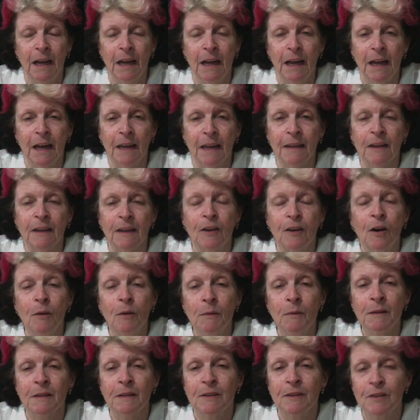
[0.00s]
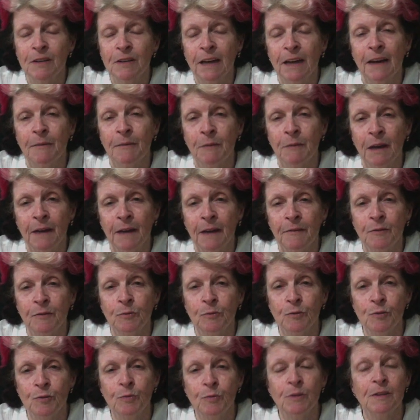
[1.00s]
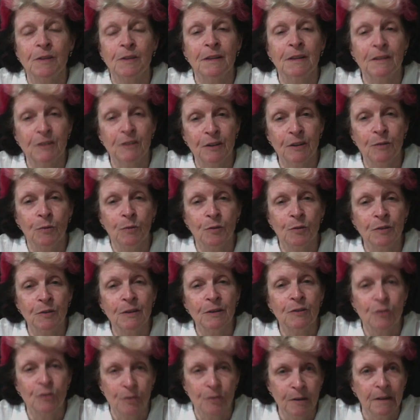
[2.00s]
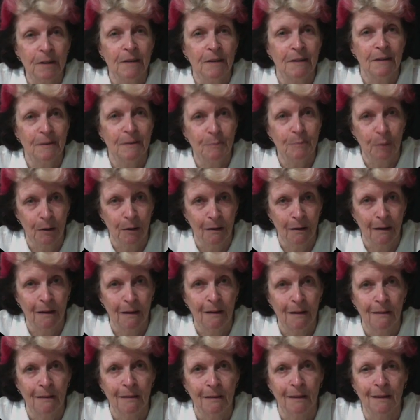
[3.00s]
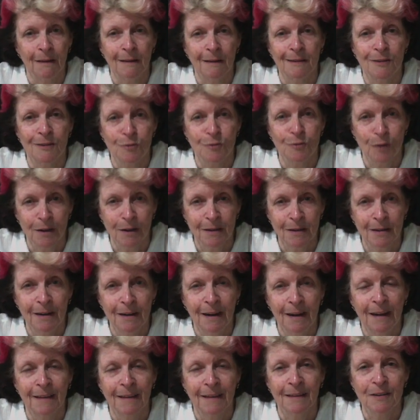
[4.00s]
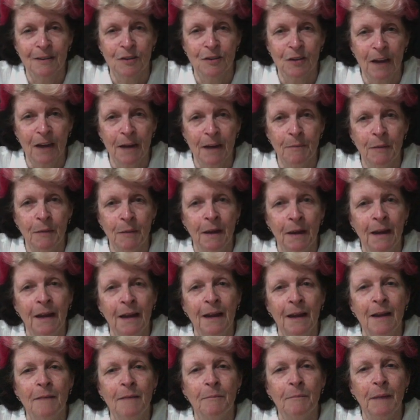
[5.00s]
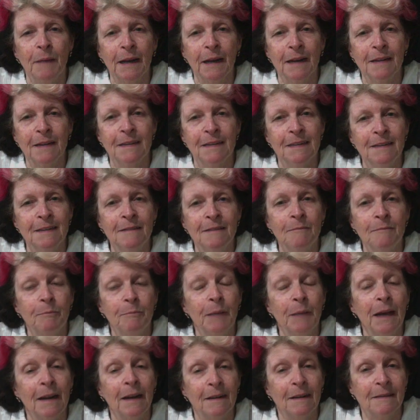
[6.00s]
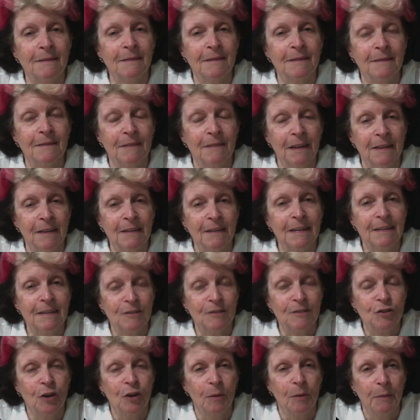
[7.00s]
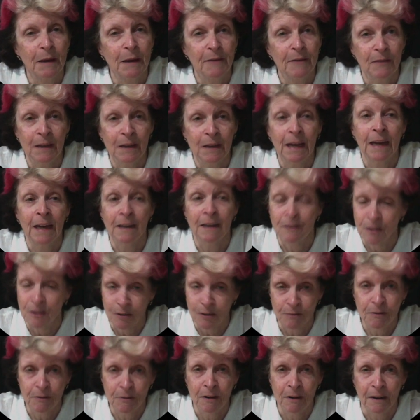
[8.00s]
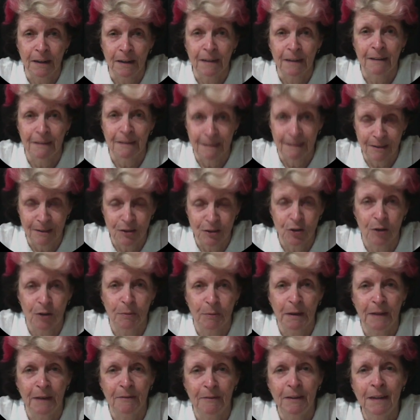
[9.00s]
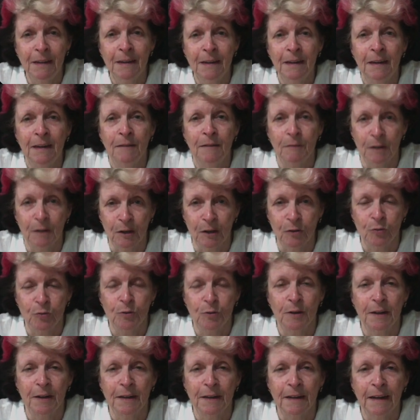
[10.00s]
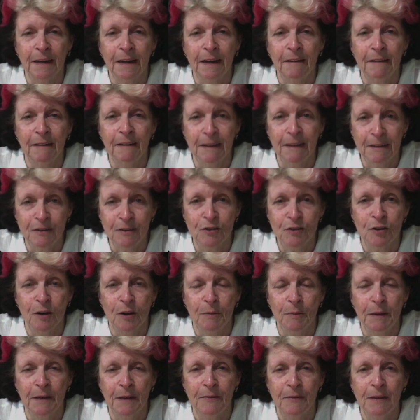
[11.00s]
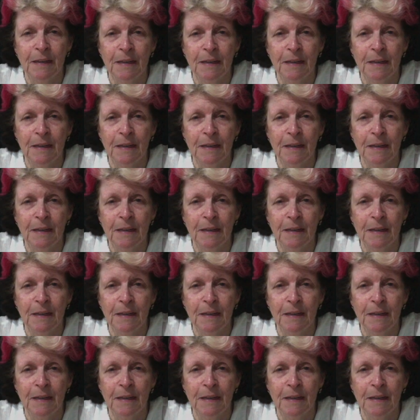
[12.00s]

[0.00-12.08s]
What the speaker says: And the comment that she gave me afterwards was that she was intrigued by the structure and the shape, but it didn't balance. It is top heavy, and she's right, it is top heavy. When I look at it now, it is top heavy.